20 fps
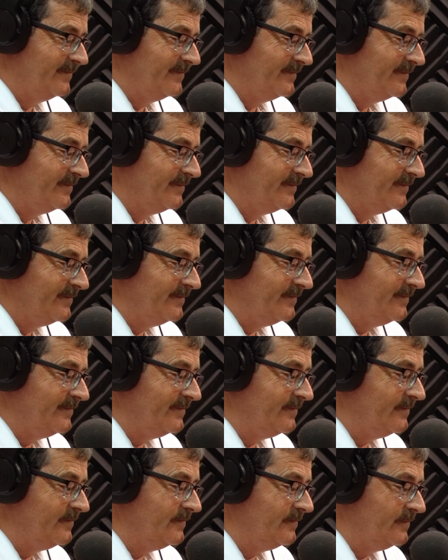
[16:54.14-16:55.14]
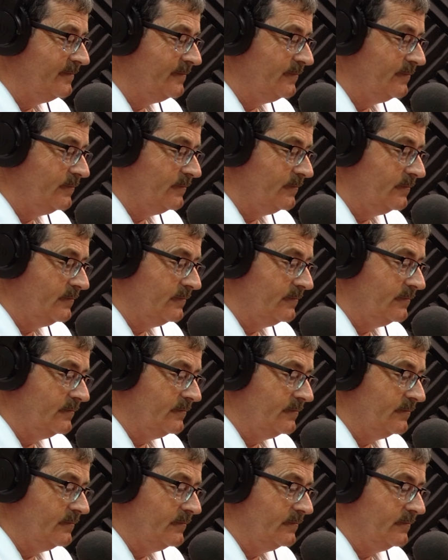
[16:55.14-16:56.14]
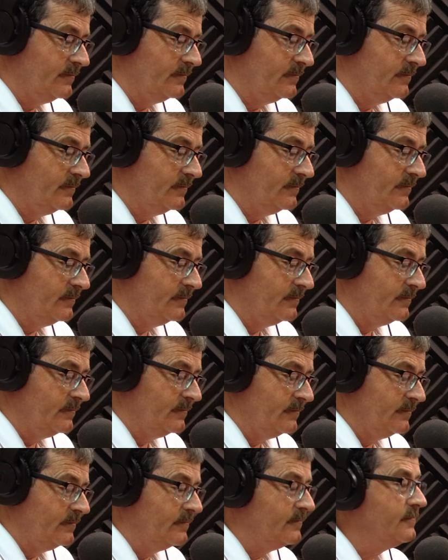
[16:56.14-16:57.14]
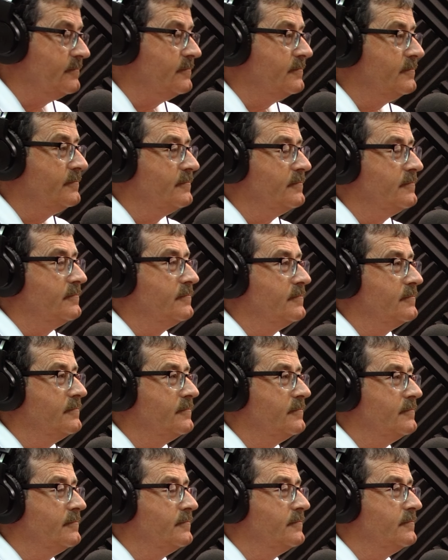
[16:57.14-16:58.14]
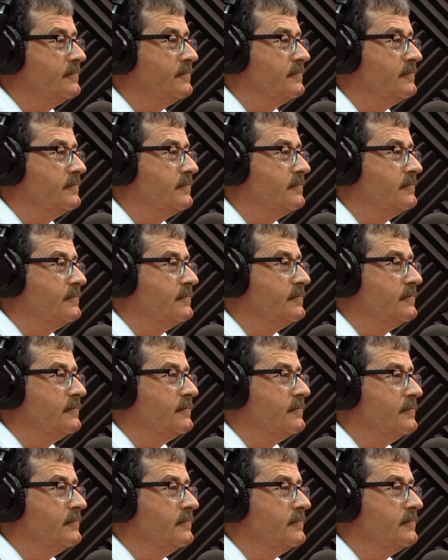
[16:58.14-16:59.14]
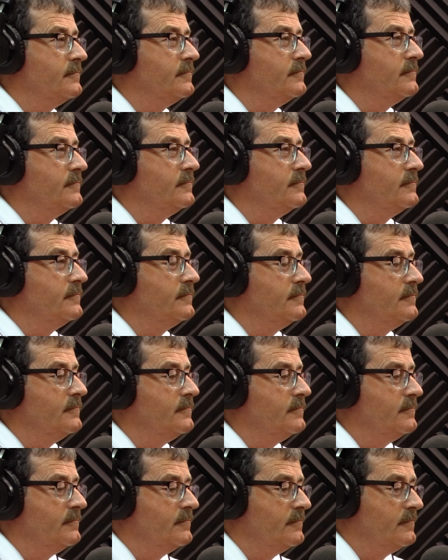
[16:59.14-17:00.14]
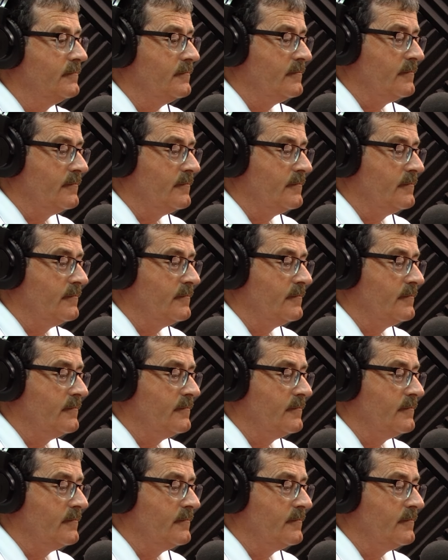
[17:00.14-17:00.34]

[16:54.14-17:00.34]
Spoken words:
This person isn't speaking.